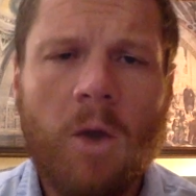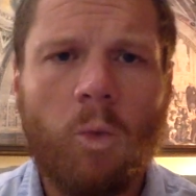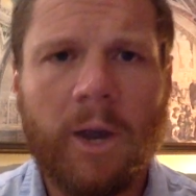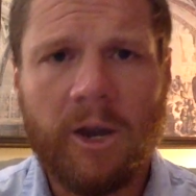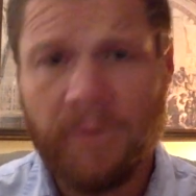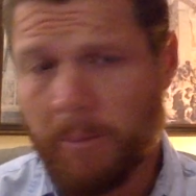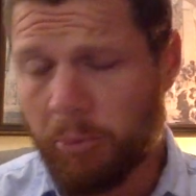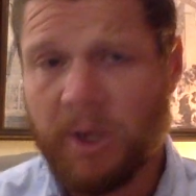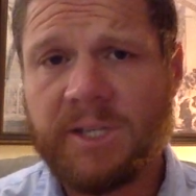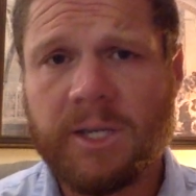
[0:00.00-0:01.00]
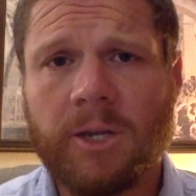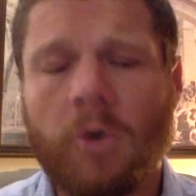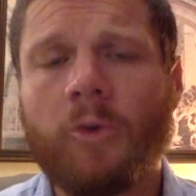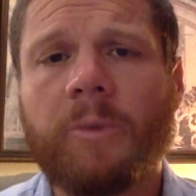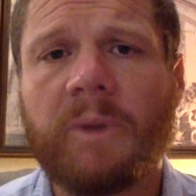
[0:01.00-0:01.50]
where the president
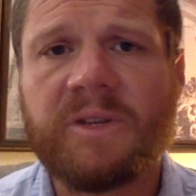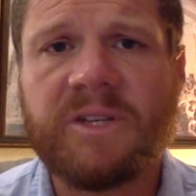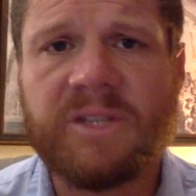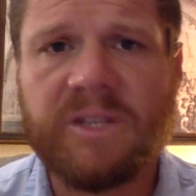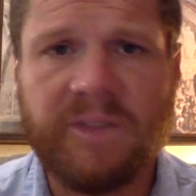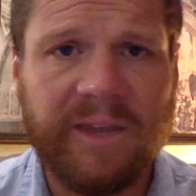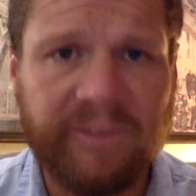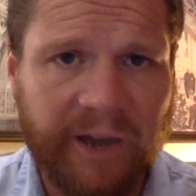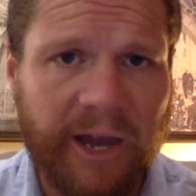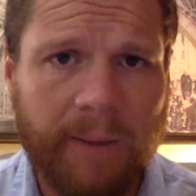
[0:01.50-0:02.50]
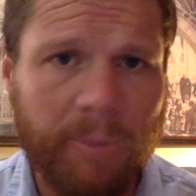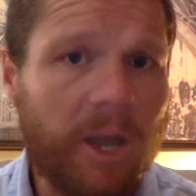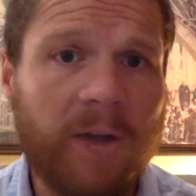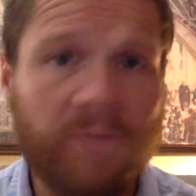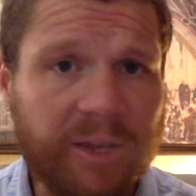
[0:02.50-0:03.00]
ultimately sits at the top
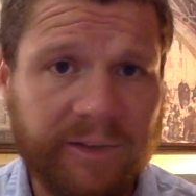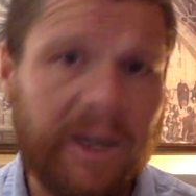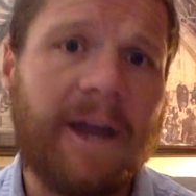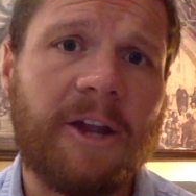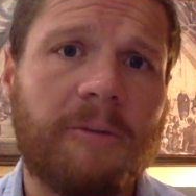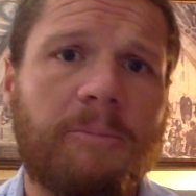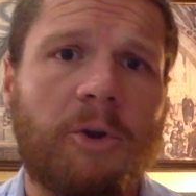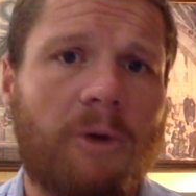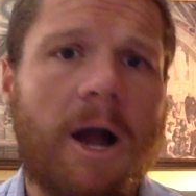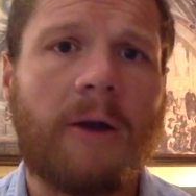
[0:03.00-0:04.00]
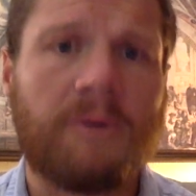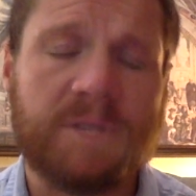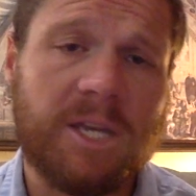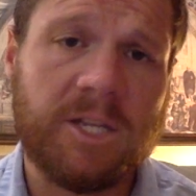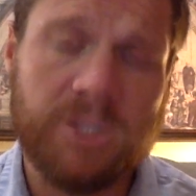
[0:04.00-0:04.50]
of the entire
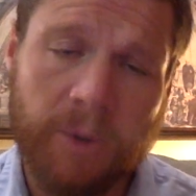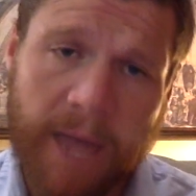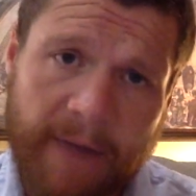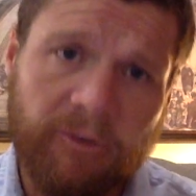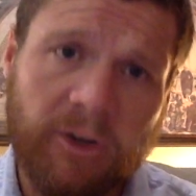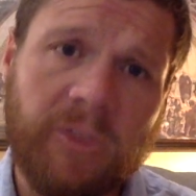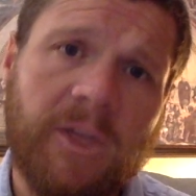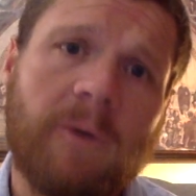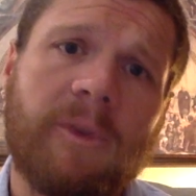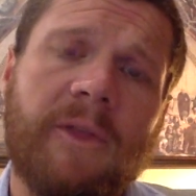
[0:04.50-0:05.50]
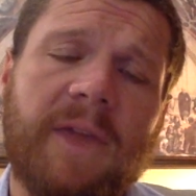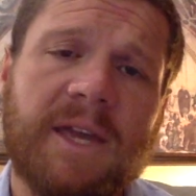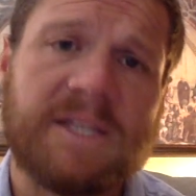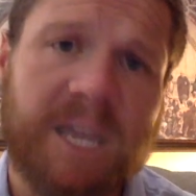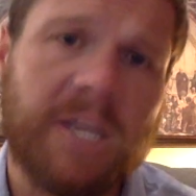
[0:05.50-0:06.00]
bureaucracy. And so everything within the
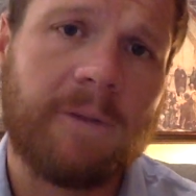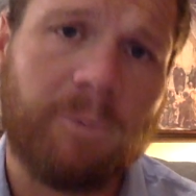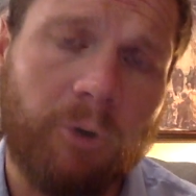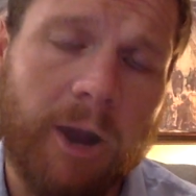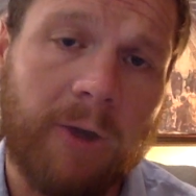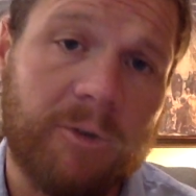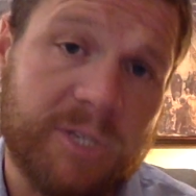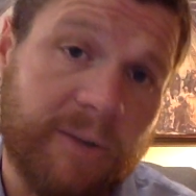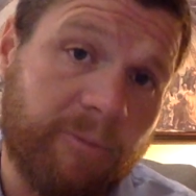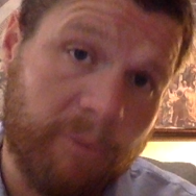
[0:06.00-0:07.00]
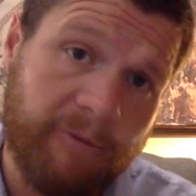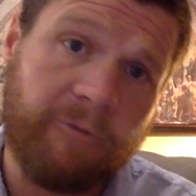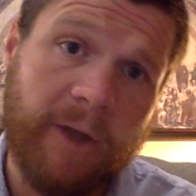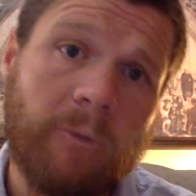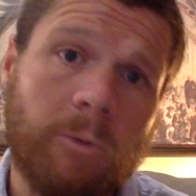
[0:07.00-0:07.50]
executive bureaucracy from a
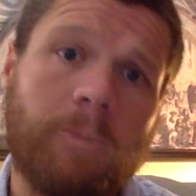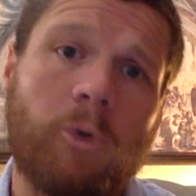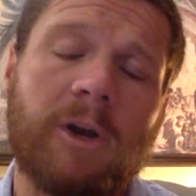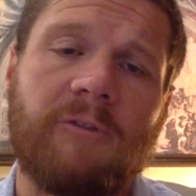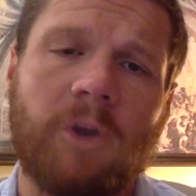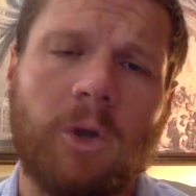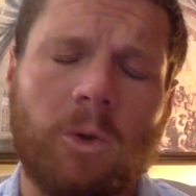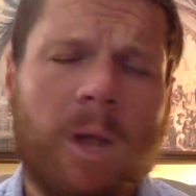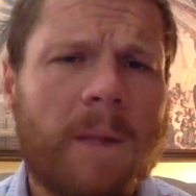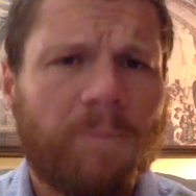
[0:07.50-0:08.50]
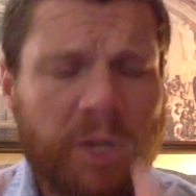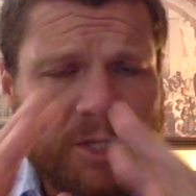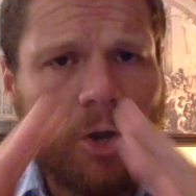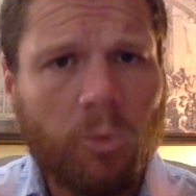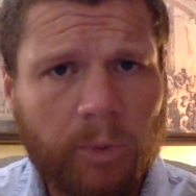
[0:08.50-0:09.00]
federal point of view is
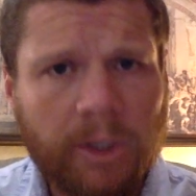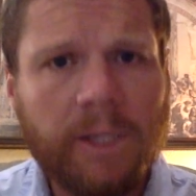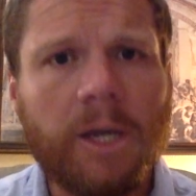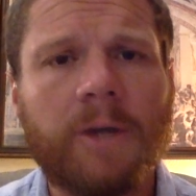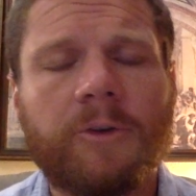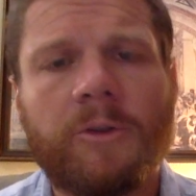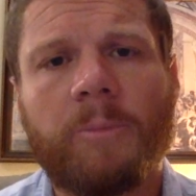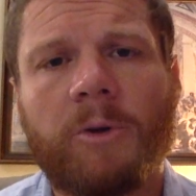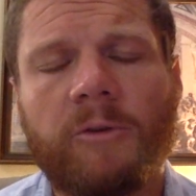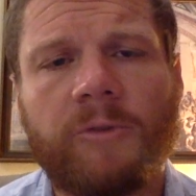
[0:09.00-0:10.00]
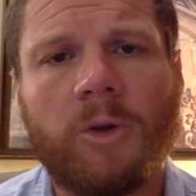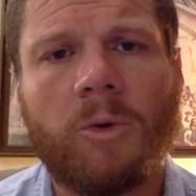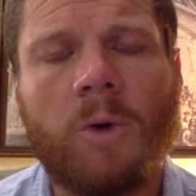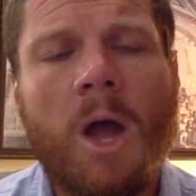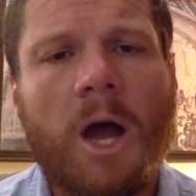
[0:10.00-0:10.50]
all really under the
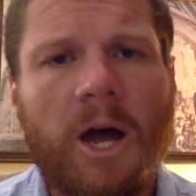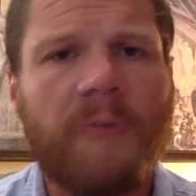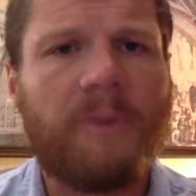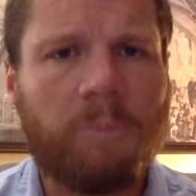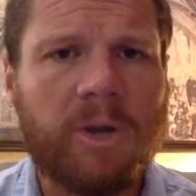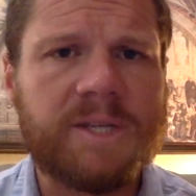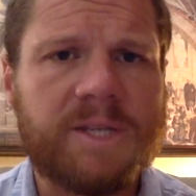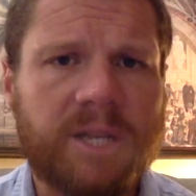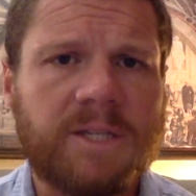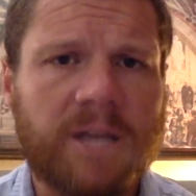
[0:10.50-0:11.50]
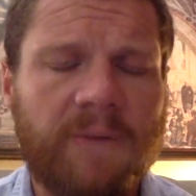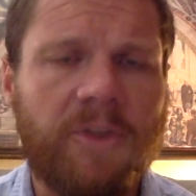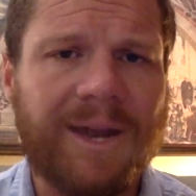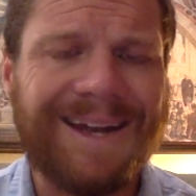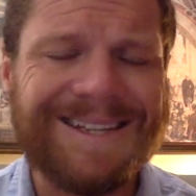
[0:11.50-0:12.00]
purview of the president of the
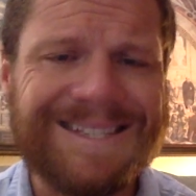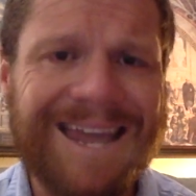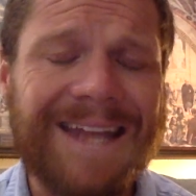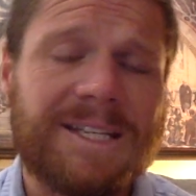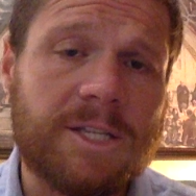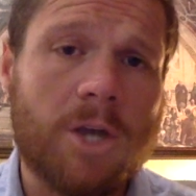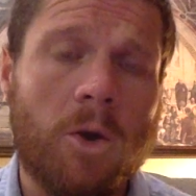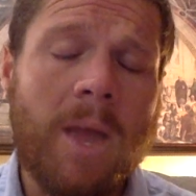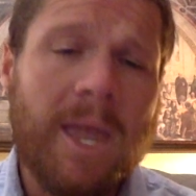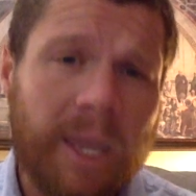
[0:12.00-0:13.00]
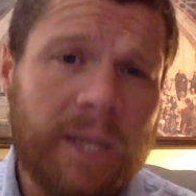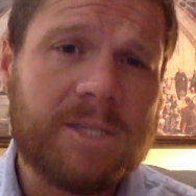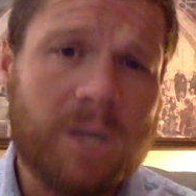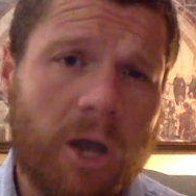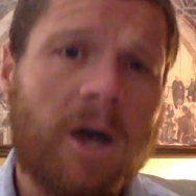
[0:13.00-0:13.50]
United States. And so it
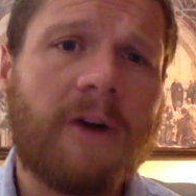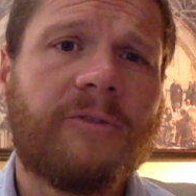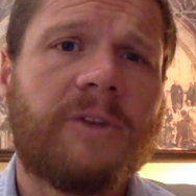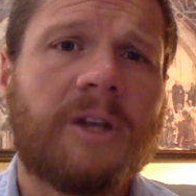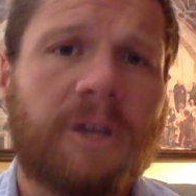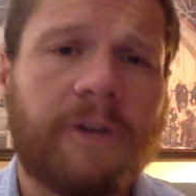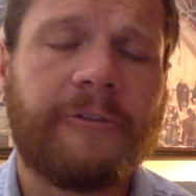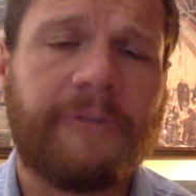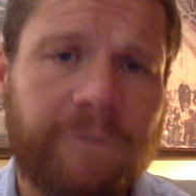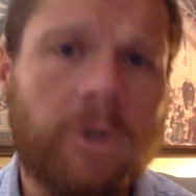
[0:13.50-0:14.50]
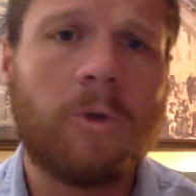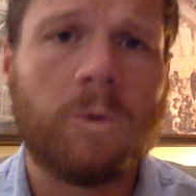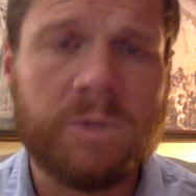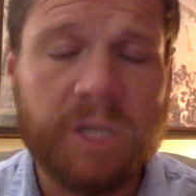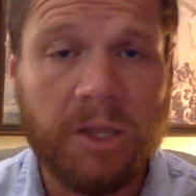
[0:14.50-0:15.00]
is often
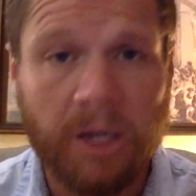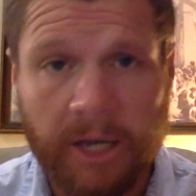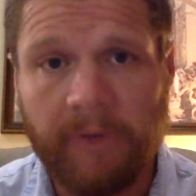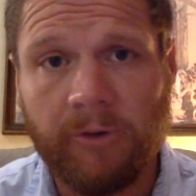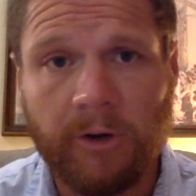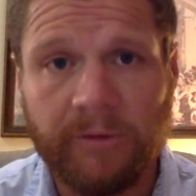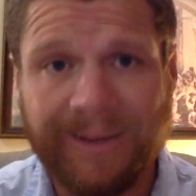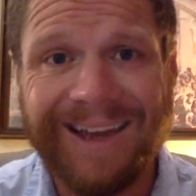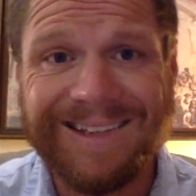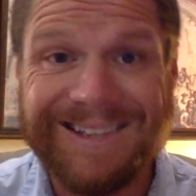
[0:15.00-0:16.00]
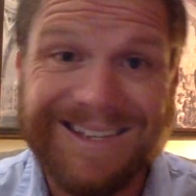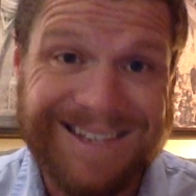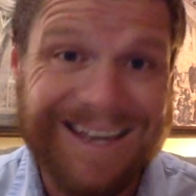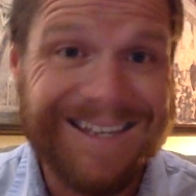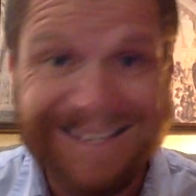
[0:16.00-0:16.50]
confused that the governor of
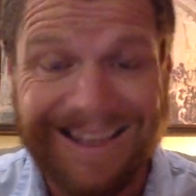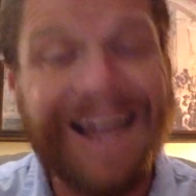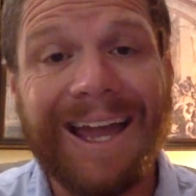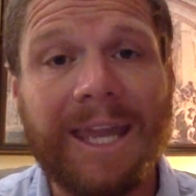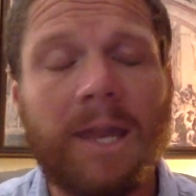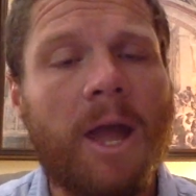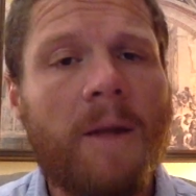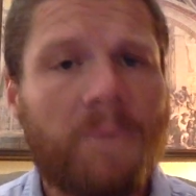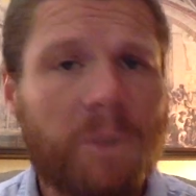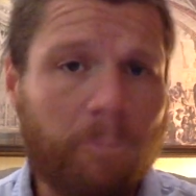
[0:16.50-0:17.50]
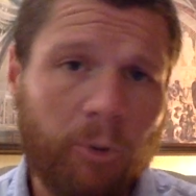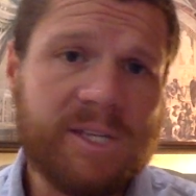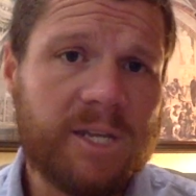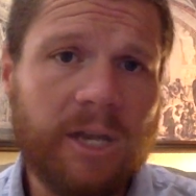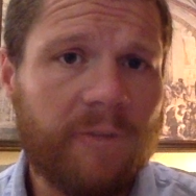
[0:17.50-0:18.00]
Texas is like the
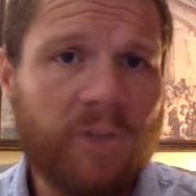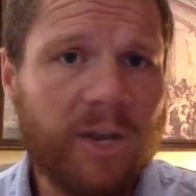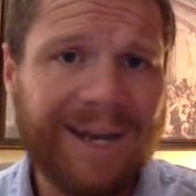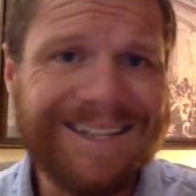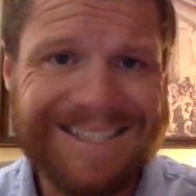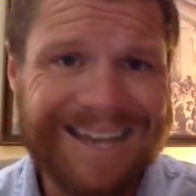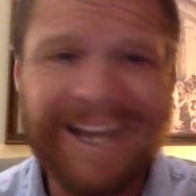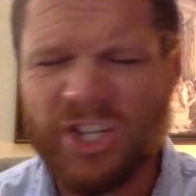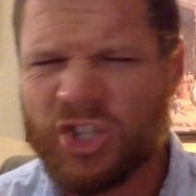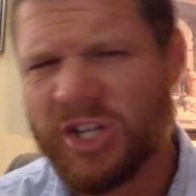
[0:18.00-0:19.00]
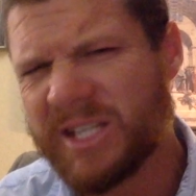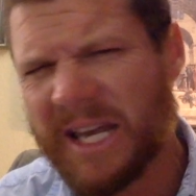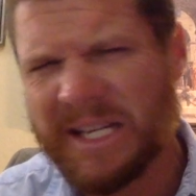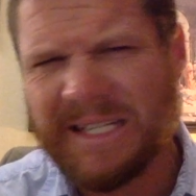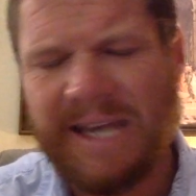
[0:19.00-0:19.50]
president of the United States, just
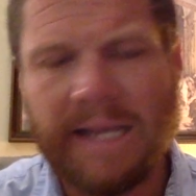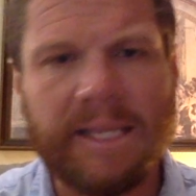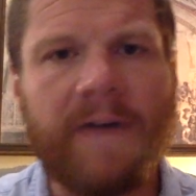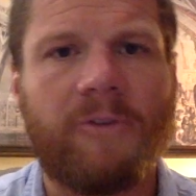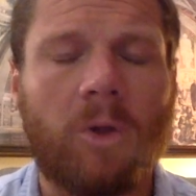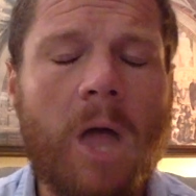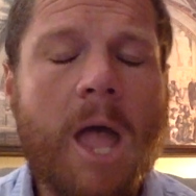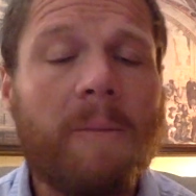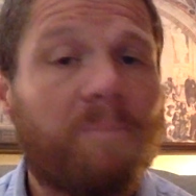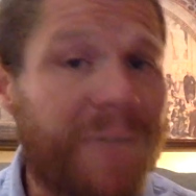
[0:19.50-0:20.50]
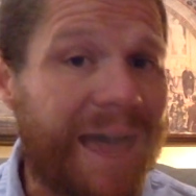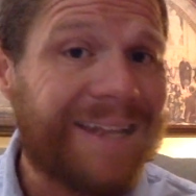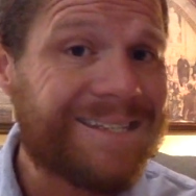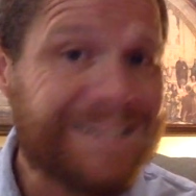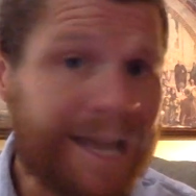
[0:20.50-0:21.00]
at a state level. That
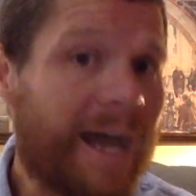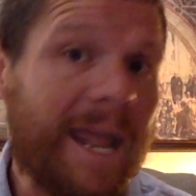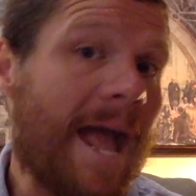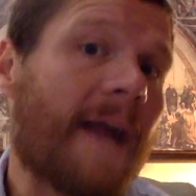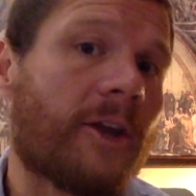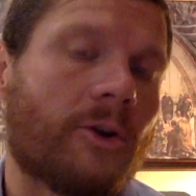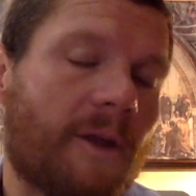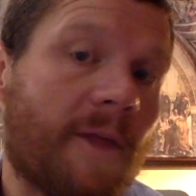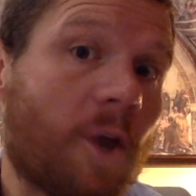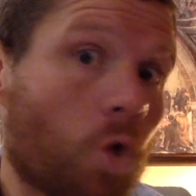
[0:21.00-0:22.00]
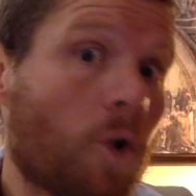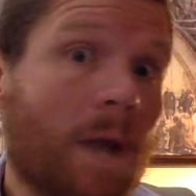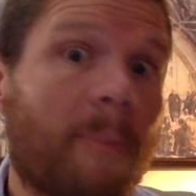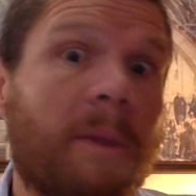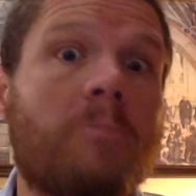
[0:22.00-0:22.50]
is not accurate, and that could
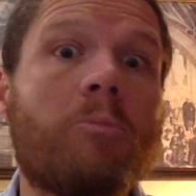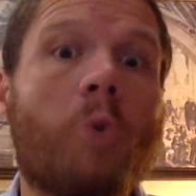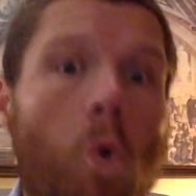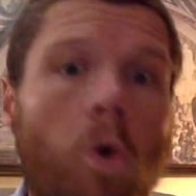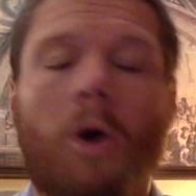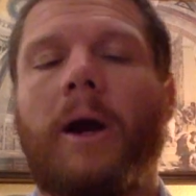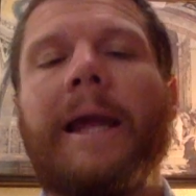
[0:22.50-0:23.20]
not be more